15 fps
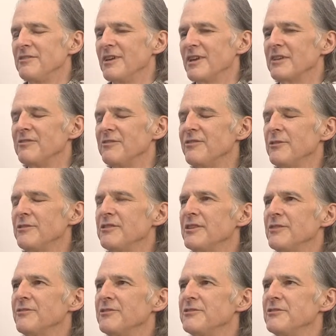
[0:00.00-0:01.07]
I can feel the
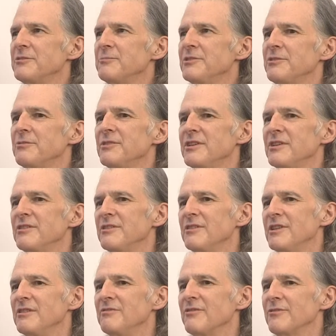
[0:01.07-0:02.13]
differences between
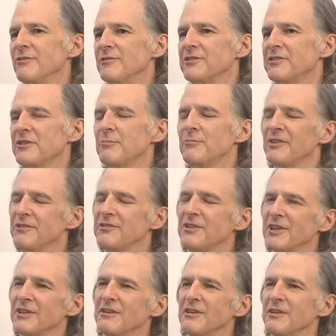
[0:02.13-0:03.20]
the first hip and the
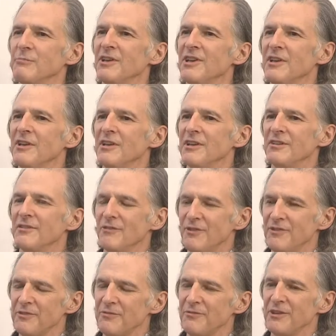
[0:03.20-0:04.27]
second hip, and
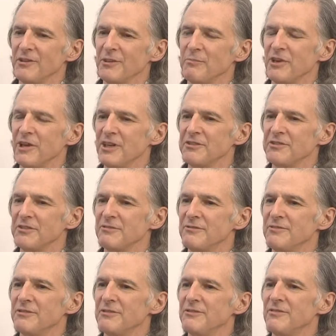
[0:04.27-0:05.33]
it's very
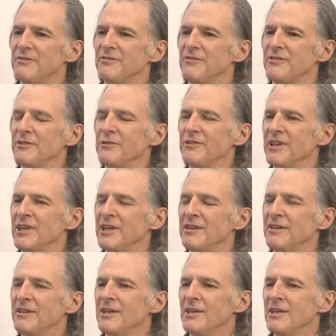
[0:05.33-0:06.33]
positive to feel that.